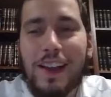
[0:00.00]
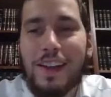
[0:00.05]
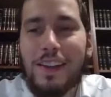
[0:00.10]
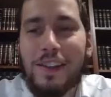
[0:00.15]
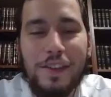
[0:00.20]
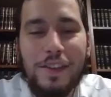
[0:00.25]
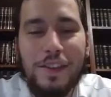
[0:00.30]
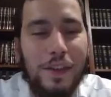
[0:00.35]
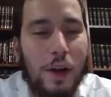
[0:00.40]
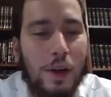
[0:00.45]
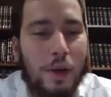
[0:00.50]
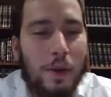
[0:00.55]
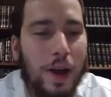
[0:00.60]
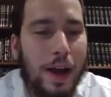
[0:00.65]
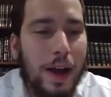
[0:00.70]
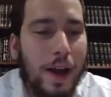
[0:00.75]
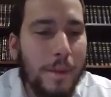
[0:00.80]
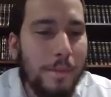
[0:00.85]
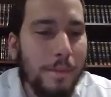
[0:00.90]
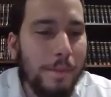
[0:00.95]
So
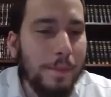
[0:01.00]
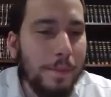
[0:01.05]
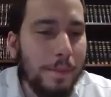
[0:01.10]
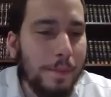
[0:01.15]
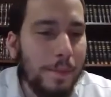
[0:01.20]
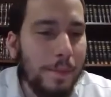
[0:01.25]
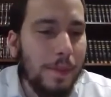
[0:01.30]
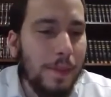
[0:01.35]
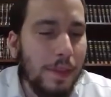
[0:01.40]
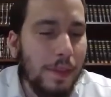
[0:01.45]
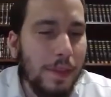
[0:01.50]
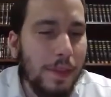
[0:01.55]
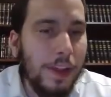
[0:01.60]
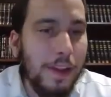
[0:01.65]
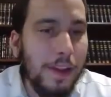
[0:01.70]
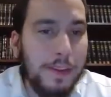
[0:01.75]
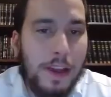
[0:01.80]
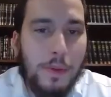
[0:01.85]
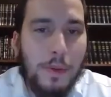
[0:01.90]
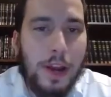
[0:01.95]

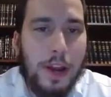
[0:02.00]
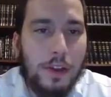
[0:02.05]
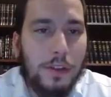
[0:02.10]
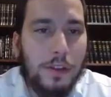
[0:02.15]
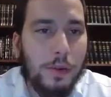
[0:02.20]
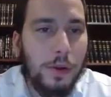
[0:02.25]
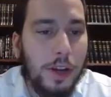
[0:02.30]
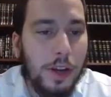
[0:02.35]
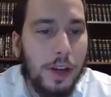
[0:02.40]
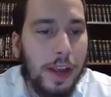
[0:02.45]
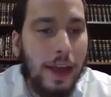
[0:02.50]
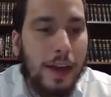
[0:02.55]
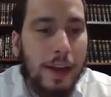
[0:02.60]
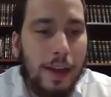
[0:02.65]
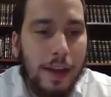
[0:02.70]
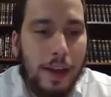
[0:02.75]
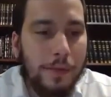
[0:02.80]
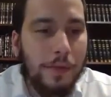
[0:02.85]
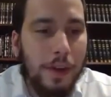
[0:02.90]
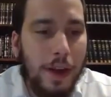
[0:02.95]
let's get right into it. And
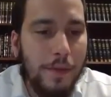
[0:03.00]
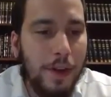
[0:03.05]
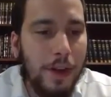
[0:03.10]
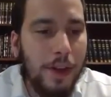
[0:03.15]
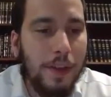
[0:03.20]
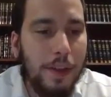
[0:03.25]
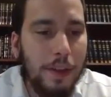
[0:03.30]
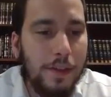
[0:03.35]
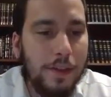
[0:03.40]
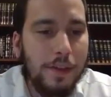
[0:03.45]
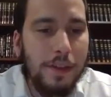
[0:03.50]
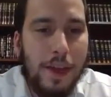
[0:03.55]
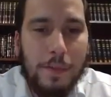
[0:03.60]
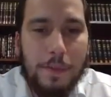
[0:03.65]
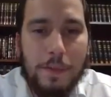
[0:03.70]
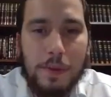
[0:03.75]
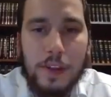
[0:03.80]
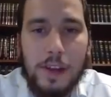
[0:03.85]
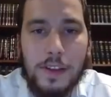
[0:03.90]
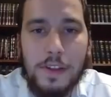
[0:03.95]
again, if you have anything to say,
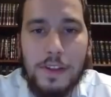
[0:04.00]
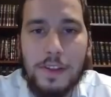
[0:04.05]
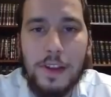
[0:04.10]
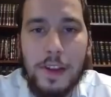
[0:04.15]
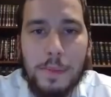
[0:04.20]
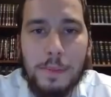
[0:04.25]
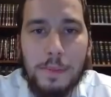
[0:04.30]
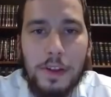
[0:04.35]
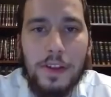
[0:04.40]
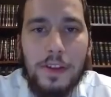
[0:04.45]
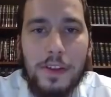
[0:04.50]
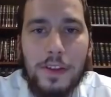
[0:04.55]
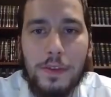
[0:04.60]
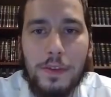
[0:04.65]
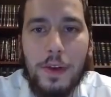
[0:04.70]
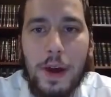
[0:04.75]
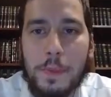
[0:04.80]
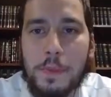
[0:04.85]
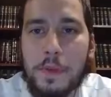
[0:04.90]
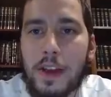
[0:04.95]
please
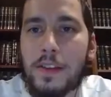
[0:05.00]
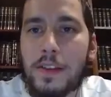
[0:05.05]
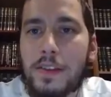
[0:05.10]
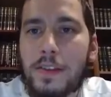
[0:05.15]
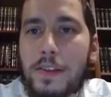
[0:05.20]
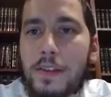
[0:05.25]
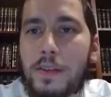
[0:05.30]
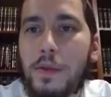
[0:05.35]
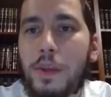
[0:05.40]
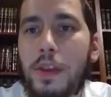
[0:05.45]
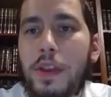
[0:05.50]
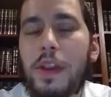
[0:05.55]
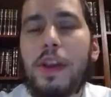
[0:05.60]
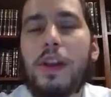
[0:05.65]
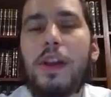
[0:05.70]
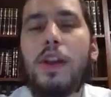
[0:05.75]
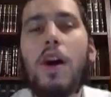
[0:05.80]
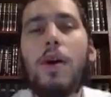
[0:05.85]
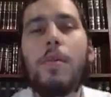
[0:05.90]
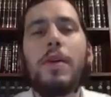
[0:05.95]
interrupt us through
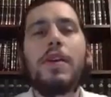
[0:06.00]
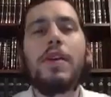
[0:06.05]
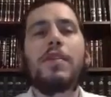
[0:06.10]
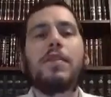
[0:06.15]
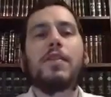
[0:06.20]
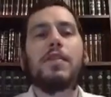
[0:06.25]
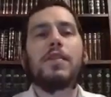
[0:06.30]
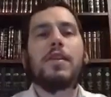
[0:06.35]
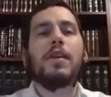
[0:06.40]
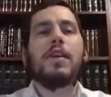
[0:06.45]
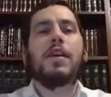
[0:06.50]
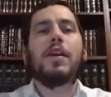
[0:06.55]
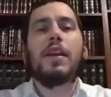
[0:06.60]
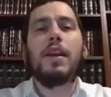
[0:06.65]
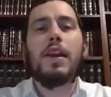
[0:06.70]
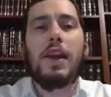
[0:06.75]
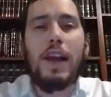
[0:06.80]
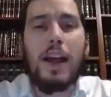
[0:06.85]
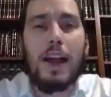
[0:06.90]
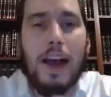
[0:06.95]
the comments
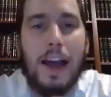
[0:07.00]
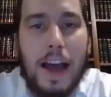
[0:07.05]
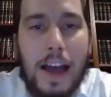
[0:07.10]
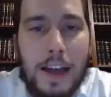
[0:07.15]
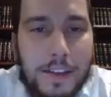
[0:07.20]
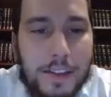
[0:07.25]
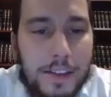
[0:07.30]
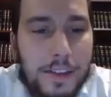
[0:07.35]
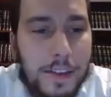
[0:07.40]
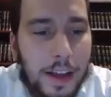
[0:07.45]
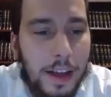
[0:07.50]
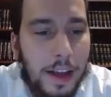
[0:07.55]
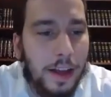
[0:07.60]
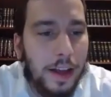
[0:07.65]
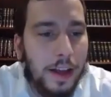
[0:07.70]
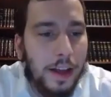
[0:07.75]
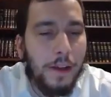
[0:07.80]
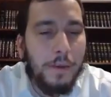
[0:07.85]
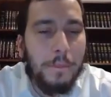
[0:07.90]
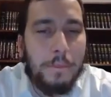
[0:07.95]
and
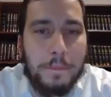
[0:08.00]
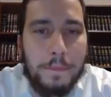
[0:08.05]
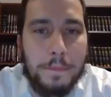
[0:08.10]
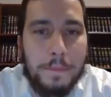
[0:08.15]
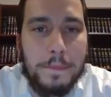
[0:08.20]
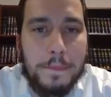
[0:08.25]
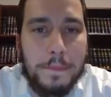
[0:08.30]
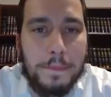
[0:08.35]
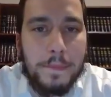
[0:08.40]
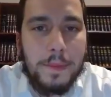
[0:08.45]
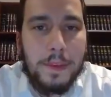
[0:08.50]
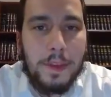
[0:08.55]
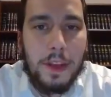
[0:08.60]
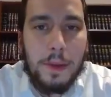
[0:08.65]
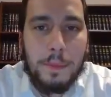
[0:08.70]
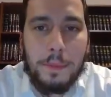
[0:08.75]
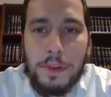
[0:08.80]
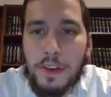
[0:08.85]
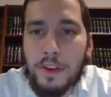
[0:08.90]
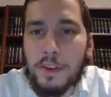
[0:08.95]

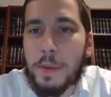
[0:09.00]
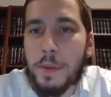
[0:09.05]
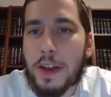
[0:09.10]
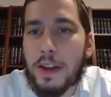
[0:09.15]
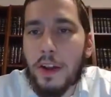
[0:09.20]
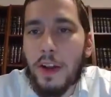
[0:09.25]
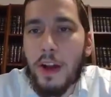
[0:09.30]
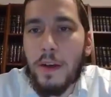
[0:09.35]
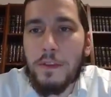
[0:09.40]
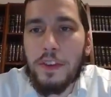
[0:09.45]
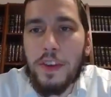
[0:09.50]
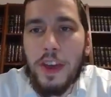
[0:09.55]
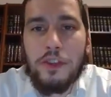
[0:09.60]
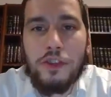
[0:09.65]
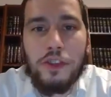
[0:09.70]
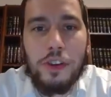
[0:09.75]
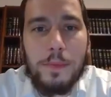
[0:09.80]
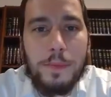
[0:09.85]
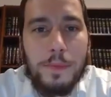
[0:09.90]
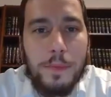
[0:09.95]
participate in the
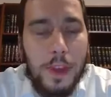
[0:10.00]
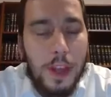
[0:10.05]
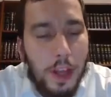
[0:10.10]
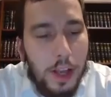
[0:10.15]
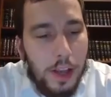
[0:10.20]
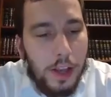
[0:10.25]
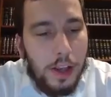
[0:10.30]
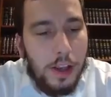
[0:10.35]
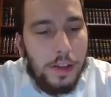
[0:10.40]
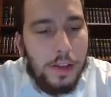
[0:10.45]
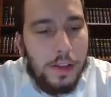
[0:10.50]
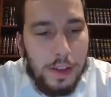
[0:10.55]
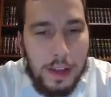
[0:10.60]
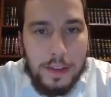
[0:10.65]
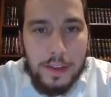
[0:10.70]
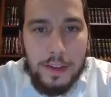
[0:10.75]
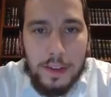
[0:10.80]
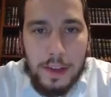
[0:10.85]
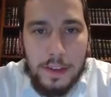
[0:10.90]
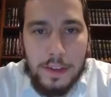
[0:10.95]
conversation. So
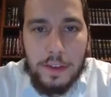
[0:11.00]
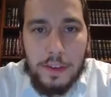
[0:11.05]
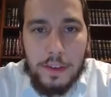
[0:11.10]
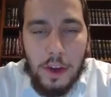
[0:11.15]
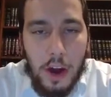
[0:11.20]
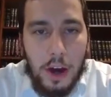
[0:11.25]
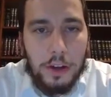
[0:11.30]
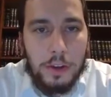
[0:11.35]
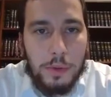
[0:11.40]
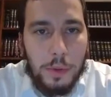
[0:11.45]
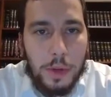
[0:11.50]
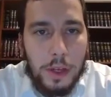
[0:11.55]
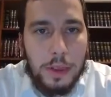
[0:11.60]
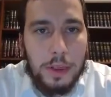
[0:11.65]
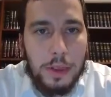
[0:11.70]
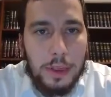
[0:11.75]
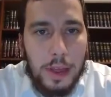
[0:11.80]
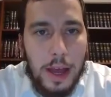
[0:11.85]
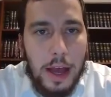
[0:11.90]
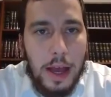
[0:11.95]
let's start
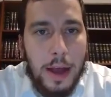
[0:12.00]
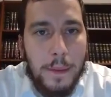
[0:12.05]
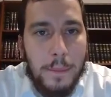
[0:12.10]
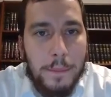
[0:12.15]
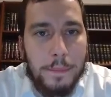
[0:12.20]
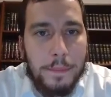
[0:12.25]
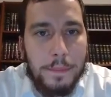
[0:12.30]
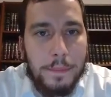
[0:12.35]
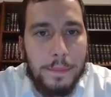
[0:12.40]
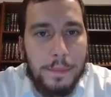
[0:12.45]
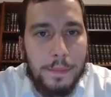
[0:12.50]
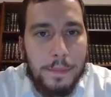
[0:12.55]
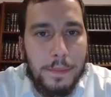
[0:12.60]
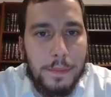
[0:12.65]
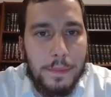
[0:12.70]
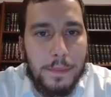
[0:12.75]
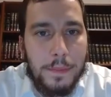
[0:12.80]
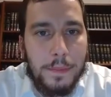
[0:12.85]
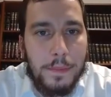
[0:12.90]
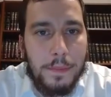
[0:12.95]
with.
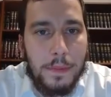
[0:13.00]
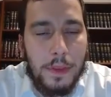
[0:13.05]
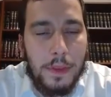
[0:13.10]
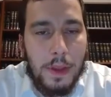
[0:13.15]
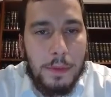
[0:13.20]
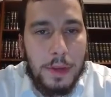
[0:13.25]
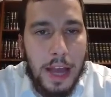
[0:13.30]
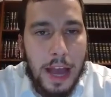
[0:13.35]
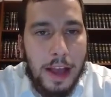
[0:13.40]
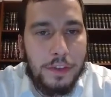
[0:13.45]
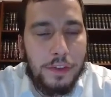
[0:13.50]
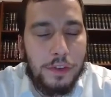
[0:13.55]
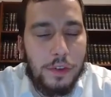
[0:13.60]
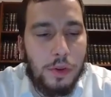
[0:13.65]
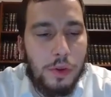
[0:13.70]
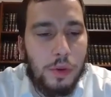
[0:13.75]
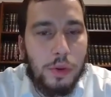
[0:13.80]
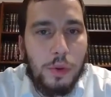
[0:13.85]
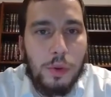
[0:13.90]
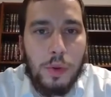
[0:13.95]
Let me
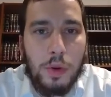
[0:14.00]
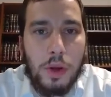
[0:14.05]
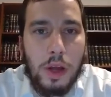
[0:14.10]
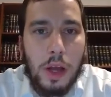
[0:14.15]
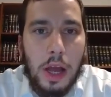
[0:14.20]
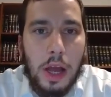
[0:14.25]
ask you.